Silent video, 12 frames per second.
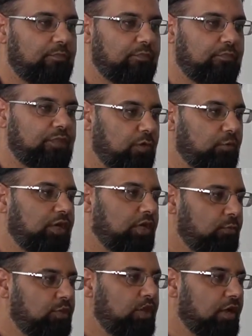
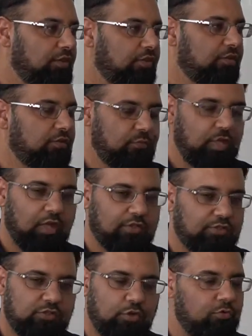we are
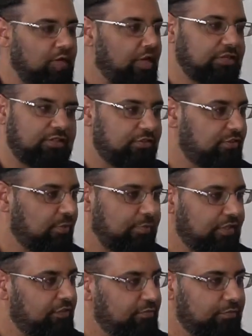so reactionary. It's
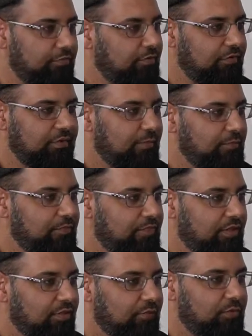unbelievable.
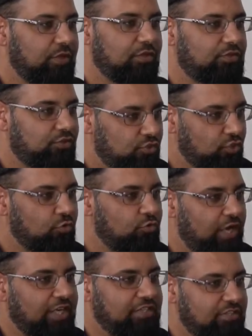We are so
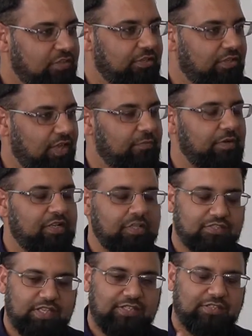reactionary. Anybody
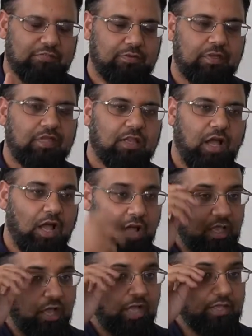says so.
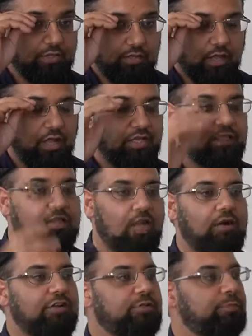I
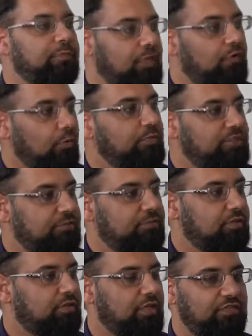encourage non-Muslim,
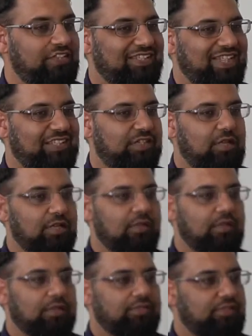if he says
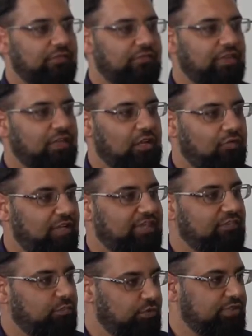something
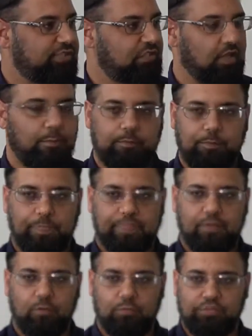aggressive towards Islam
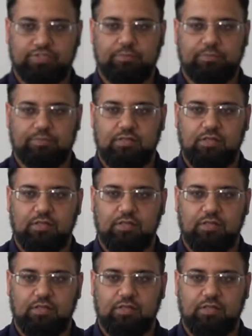or Muslims,